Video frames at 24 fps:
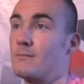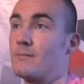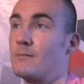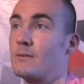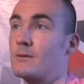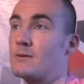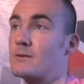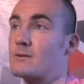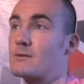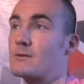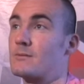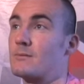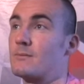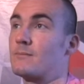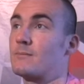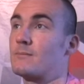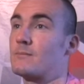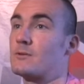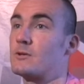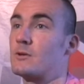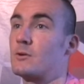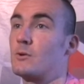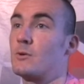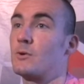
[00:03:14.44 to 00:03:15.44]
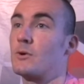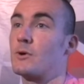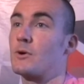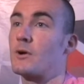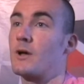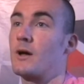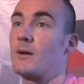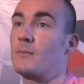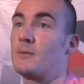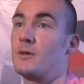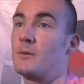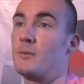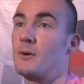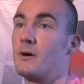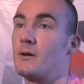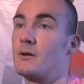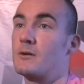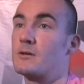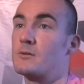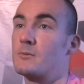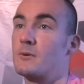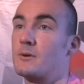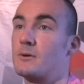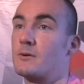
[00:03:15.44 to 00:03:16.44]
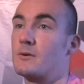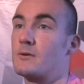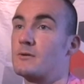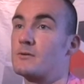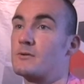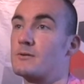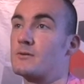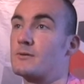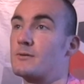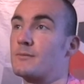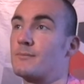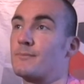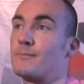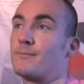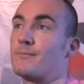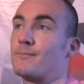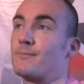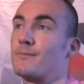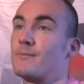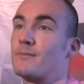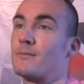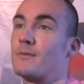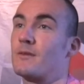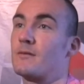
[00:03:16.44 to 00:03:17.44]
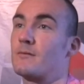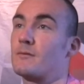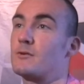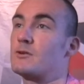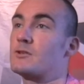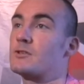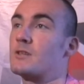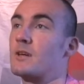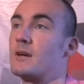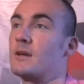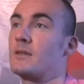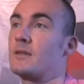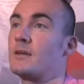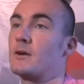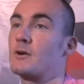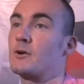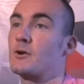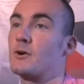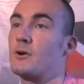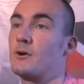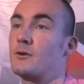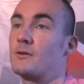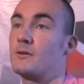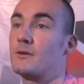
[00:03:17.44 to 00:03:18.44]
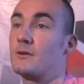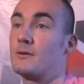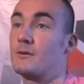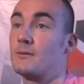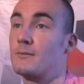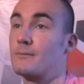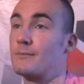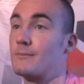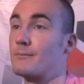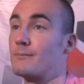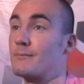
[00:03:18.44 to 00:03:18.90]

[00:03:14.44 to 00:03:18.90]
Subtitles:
it's a load of crap, to be honest, because if you stand there and count it,